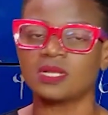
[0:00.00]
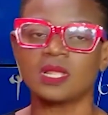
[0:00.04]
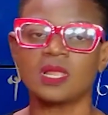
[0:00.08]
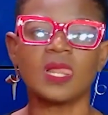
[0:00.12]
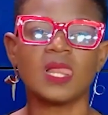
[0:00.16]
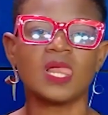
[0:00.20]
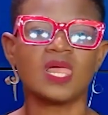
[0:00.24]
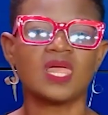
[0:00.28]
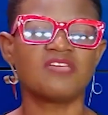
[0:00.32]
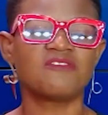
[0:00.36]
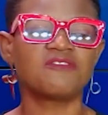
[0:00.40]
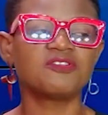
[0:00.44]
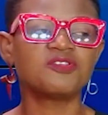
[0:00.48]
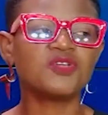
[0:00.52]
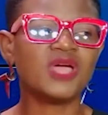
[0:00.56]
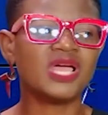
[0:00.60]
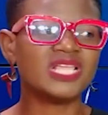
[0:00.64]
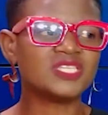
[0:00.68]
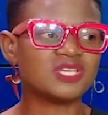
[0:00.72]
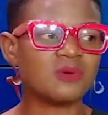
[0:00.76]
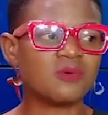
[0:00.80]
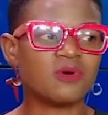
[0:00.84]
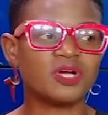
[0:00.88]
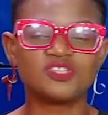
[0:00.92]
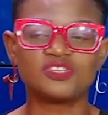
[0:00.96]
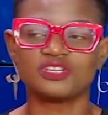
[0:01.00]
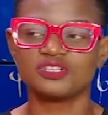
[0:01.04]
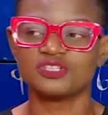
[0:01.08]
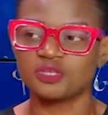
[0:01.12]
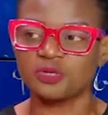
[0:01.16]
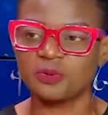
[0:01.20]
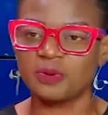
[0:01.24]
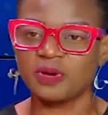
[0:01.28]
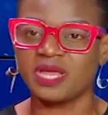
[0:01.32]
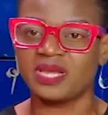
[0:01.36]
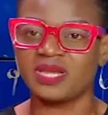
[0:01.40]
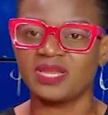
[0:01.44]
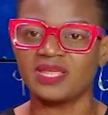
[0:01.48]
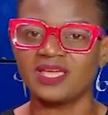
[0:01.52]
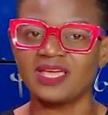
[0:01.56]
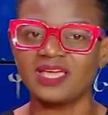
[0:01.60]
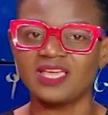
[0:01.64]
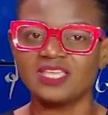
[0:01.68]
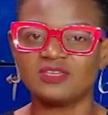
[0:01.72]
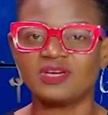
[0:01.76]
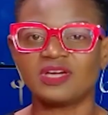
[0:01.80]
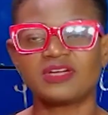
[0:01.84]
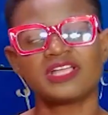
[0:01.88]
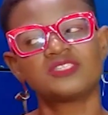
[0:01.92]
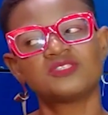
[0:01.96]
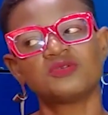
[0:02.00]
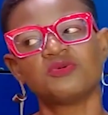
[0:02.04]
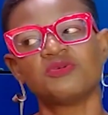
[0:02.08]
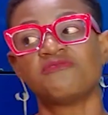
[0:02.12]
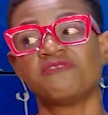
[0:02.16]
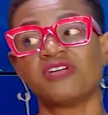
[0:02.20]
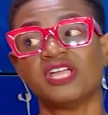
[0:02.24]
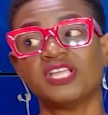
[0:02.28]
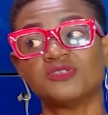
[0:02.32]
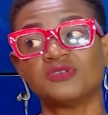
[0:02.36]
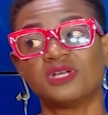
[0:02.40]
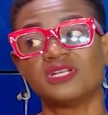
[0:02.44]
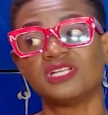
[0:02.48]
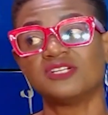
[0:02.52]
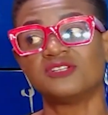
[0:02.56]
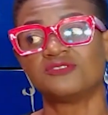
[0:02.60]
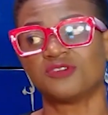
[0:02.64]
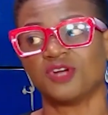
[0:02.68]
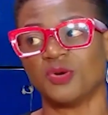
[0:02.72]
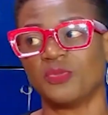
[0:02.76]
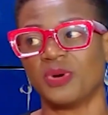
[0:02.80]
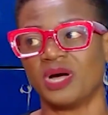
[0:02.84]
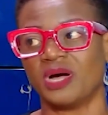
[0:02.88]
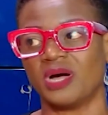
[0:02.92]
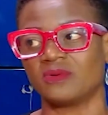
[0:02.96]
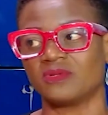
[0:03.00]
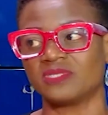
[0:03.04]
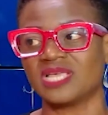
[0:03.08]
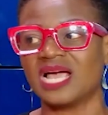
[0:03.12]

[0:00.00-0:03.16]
If you don't enjoy what you're doing, you're going to eventually drop out.